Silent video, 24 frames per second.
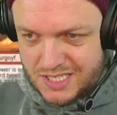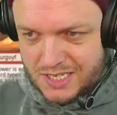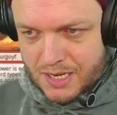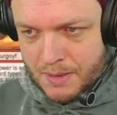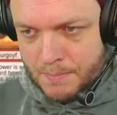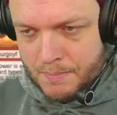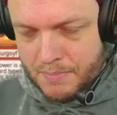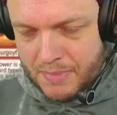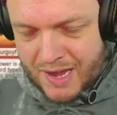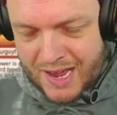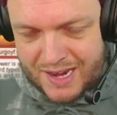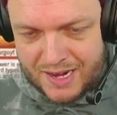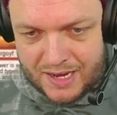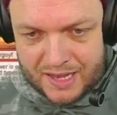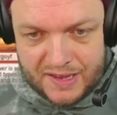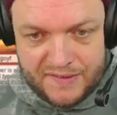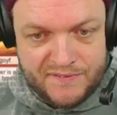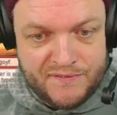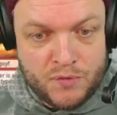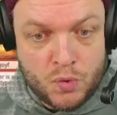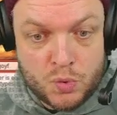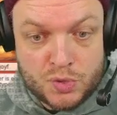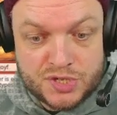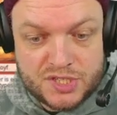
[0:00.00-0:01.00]
I'm battling
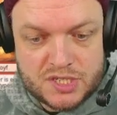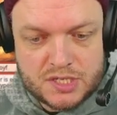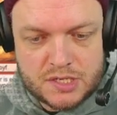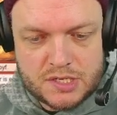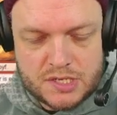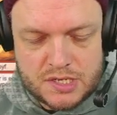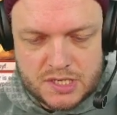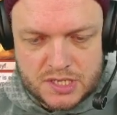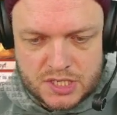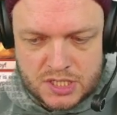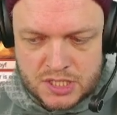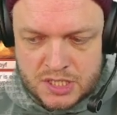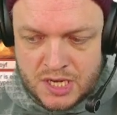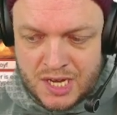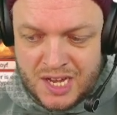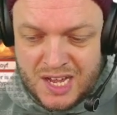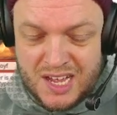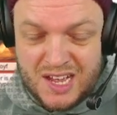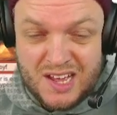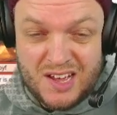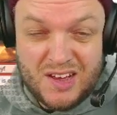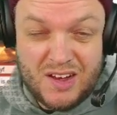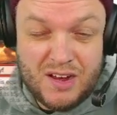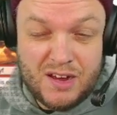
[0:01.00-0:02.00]
forces,
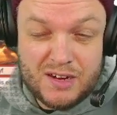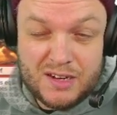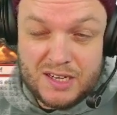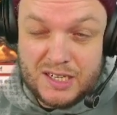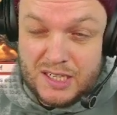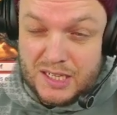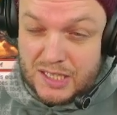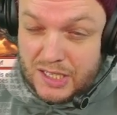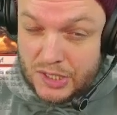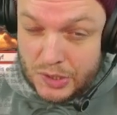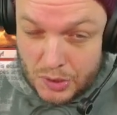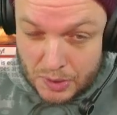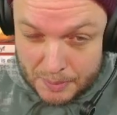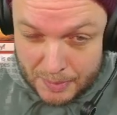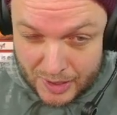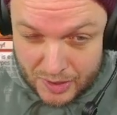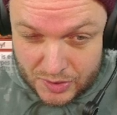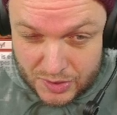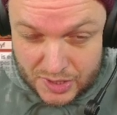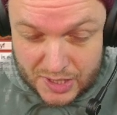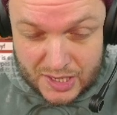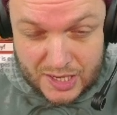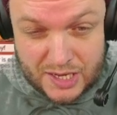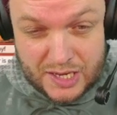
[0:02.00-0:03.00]
unclear about
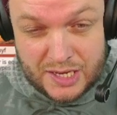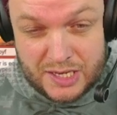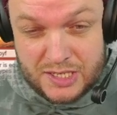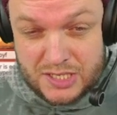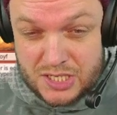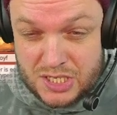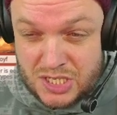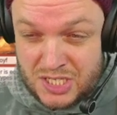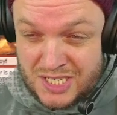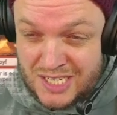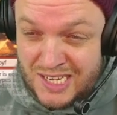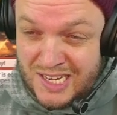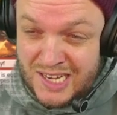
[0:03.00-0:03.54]
days.